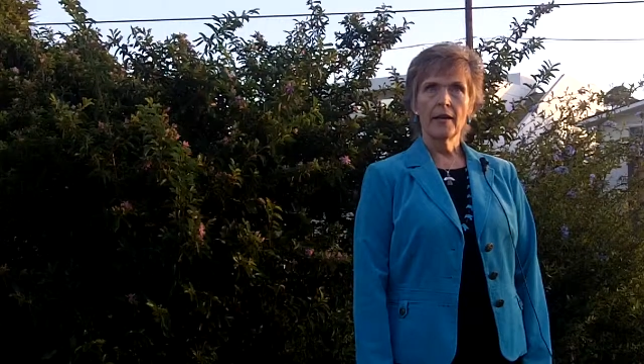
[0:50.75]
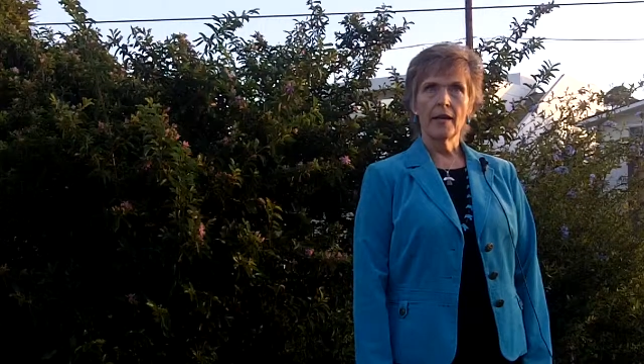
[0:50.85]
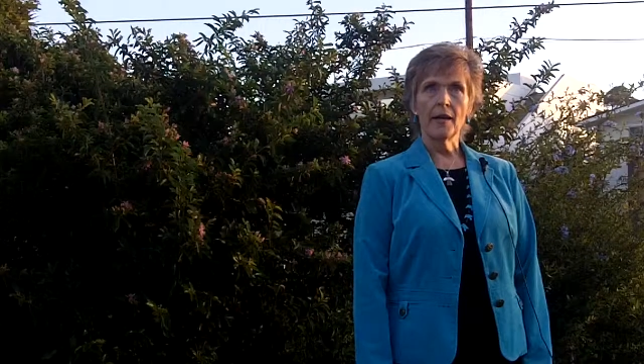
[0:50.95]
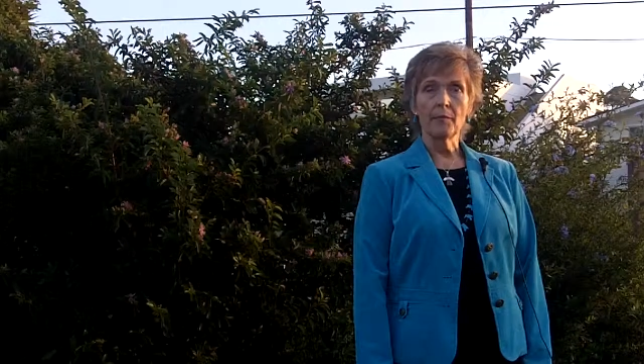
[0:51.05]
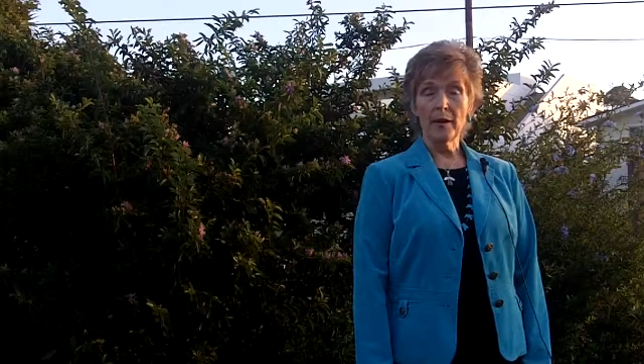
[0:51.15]

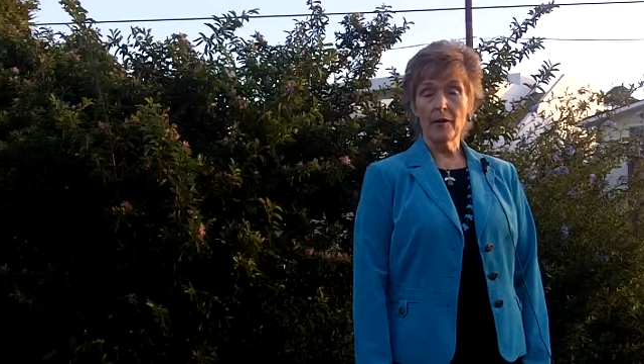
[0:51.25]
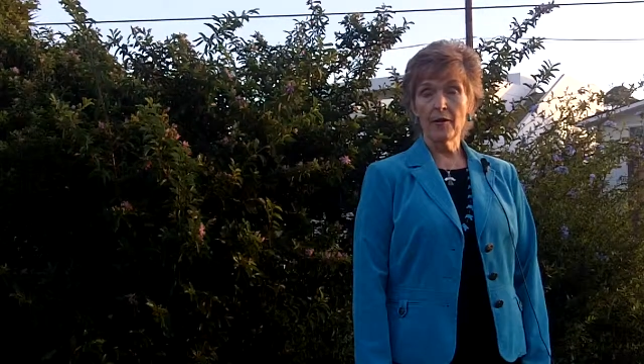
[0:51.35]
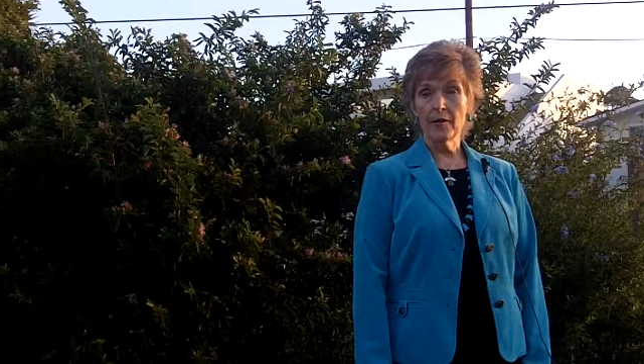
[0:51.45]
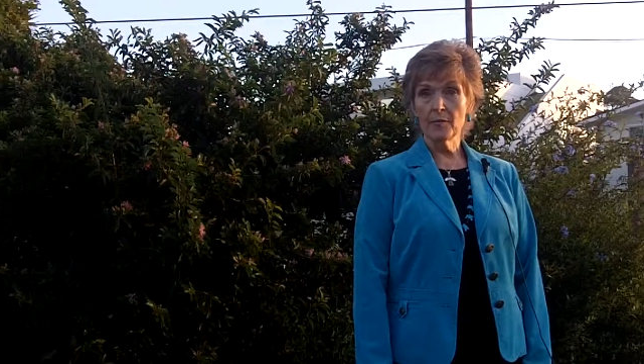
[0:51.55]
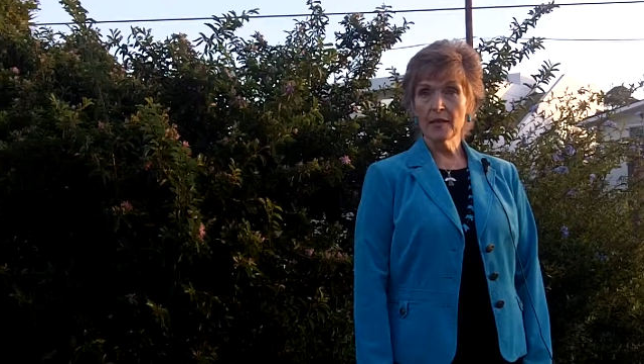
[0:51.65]
empower
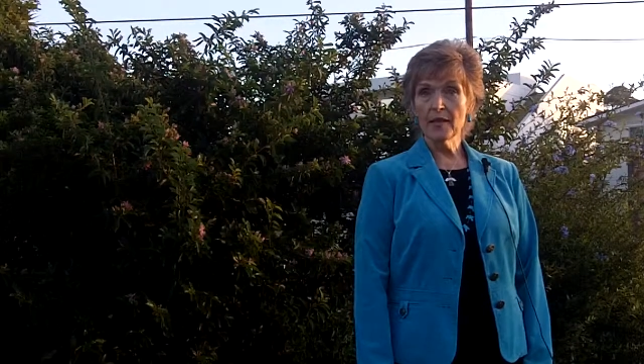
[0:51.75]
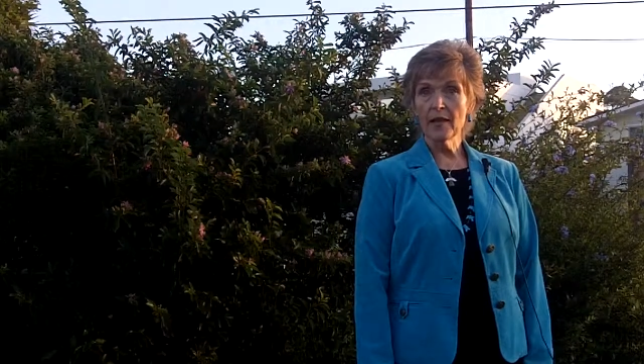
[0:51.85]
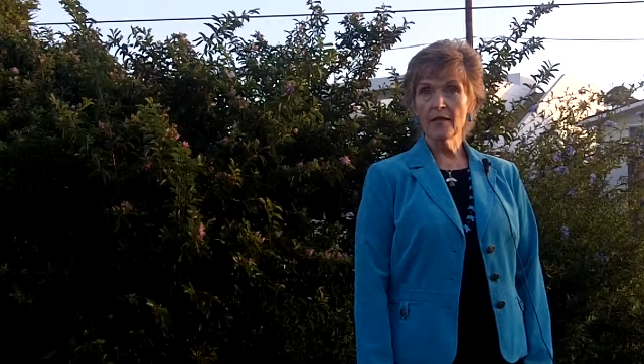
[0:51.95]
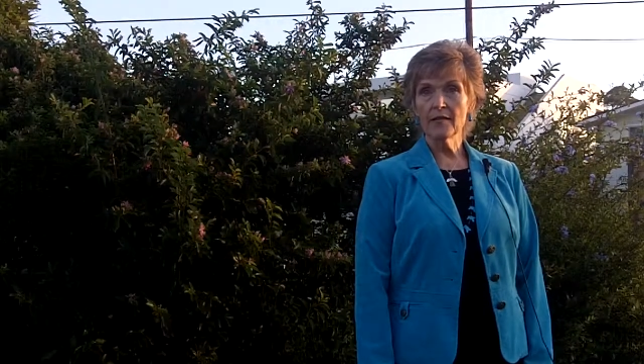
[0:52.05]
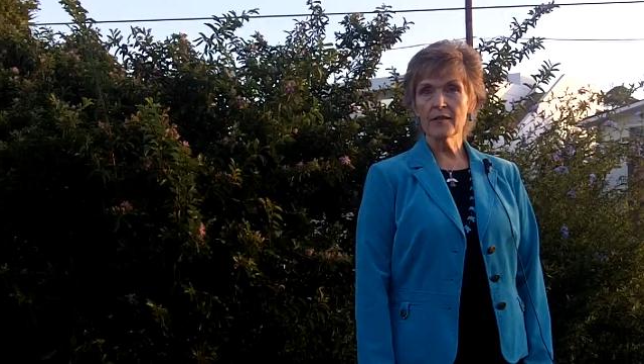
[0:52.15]

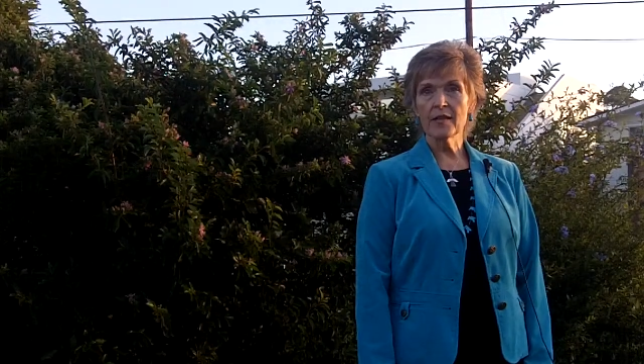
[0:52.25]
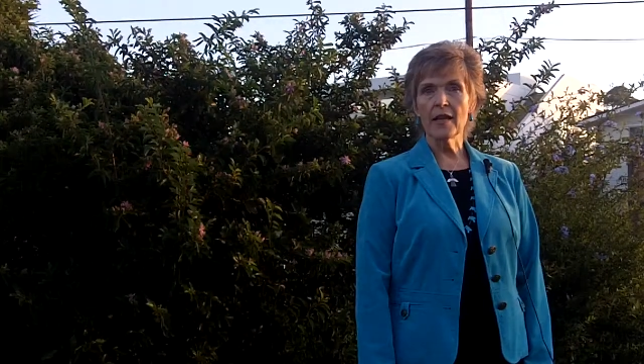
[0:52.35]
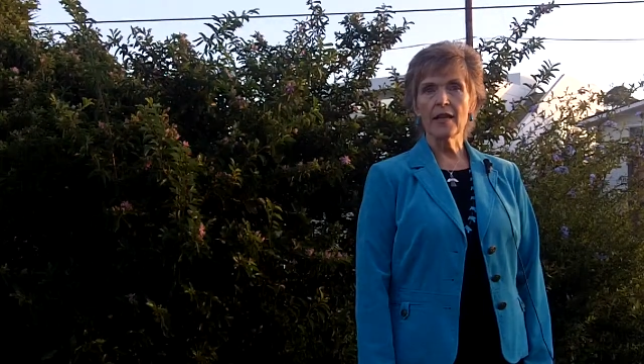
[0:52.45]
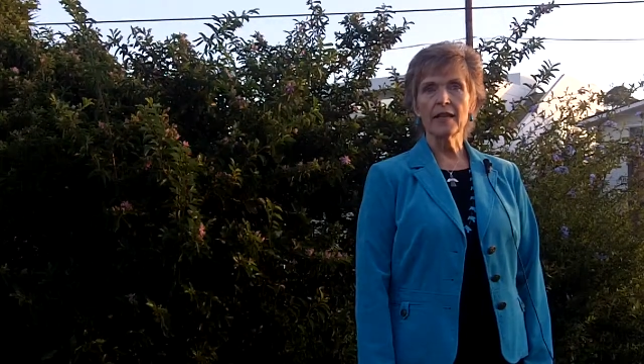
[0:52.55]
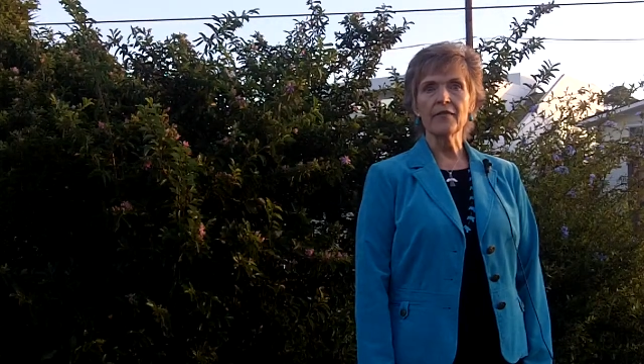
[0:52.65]
themselves
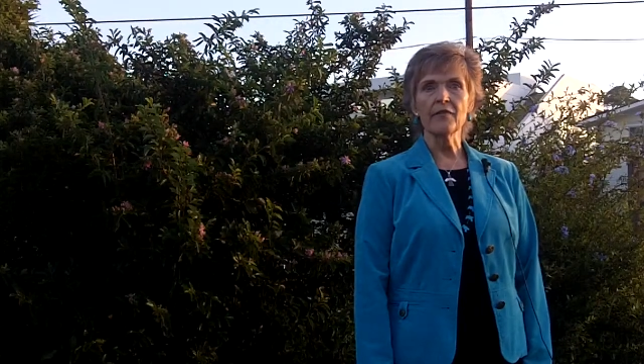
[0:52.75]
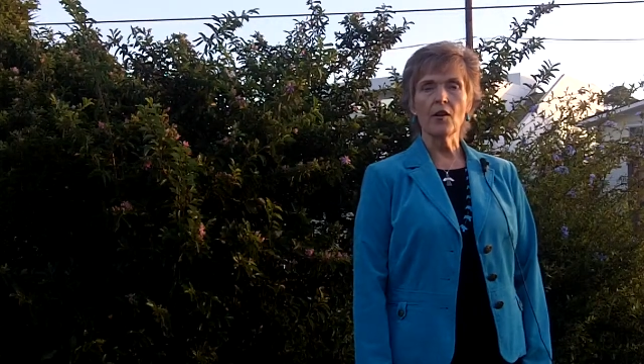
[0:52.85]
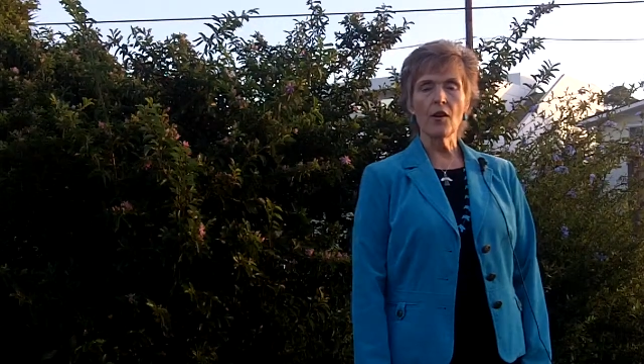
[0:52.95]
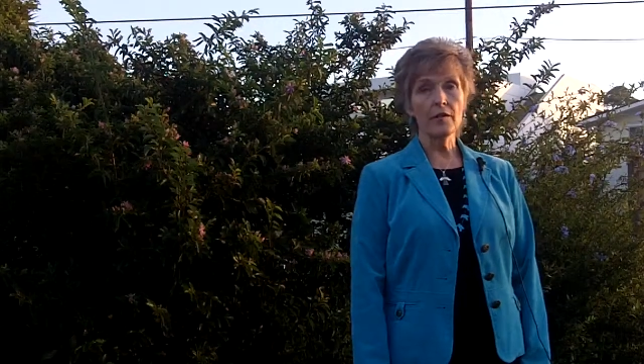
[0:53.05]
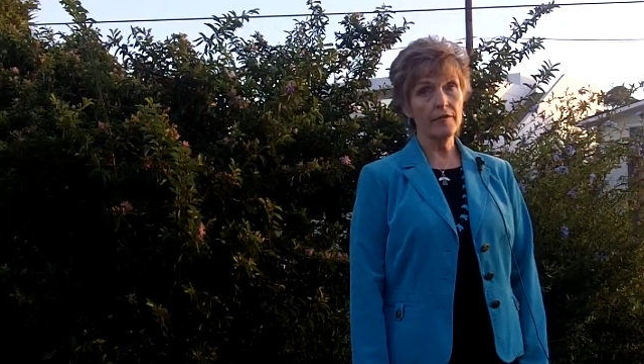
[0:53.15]
and
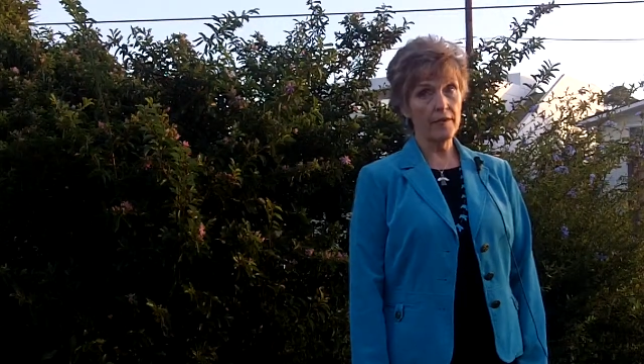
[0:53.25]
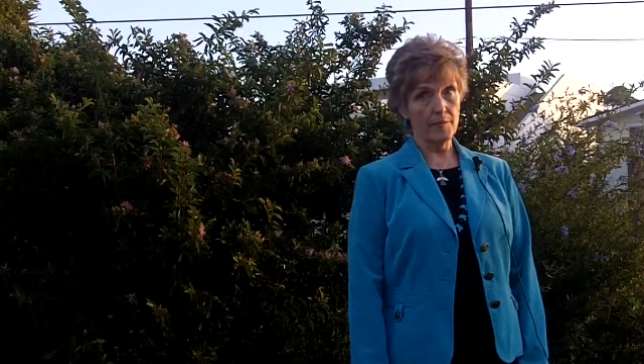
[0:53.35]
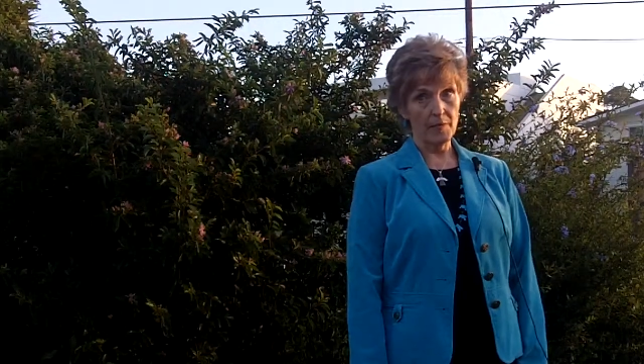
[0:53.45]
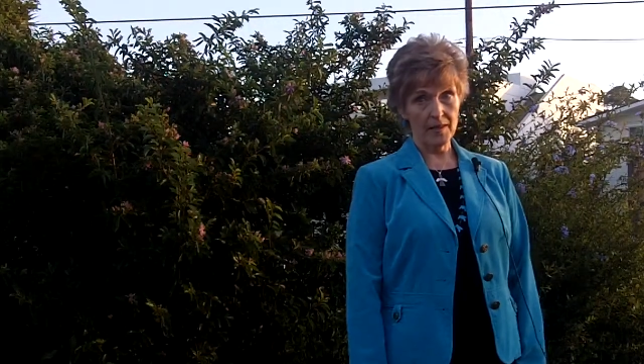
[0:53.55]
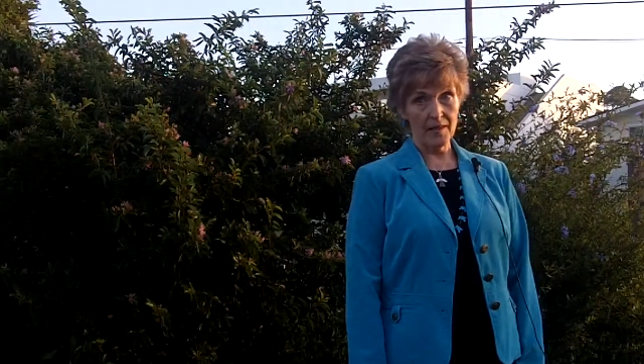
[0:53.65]
evolve
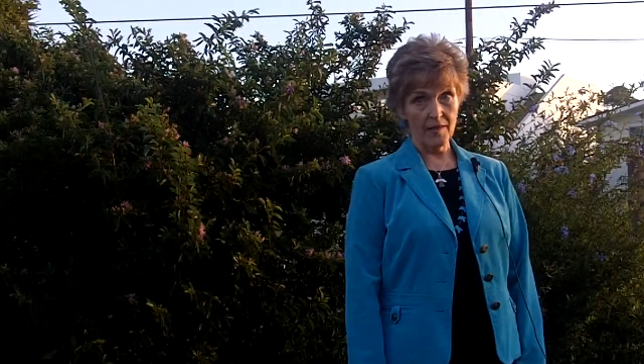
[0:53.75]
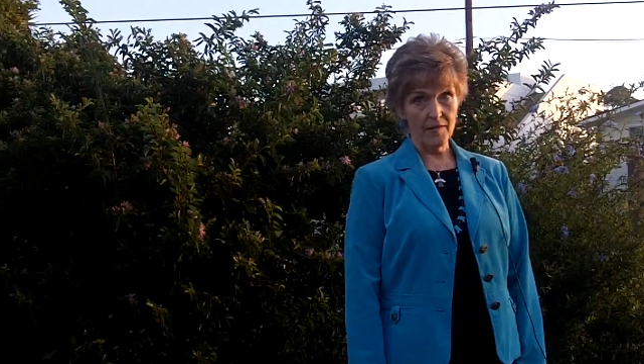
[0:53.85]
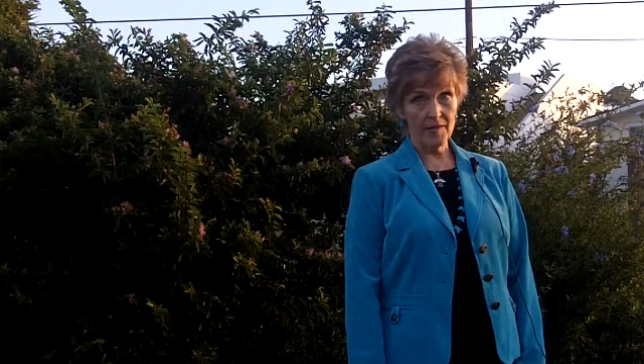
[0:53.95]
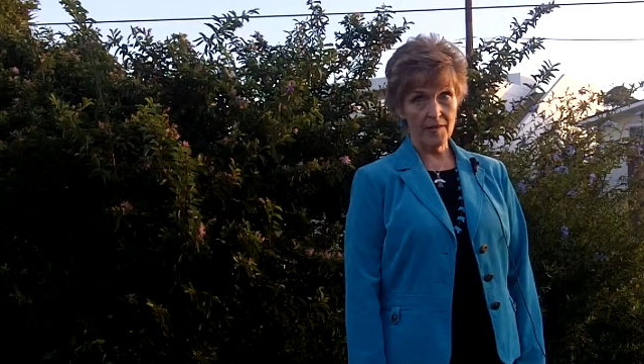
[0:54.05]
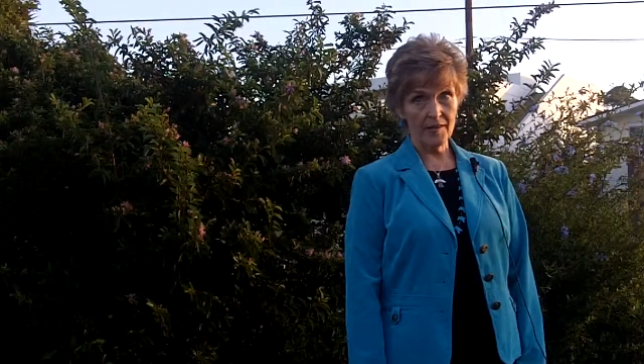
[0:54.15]

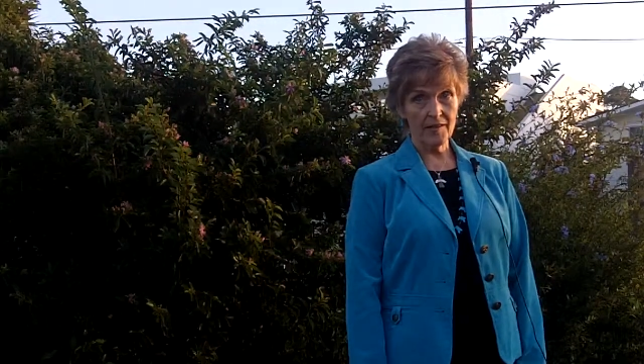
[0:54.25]
themselves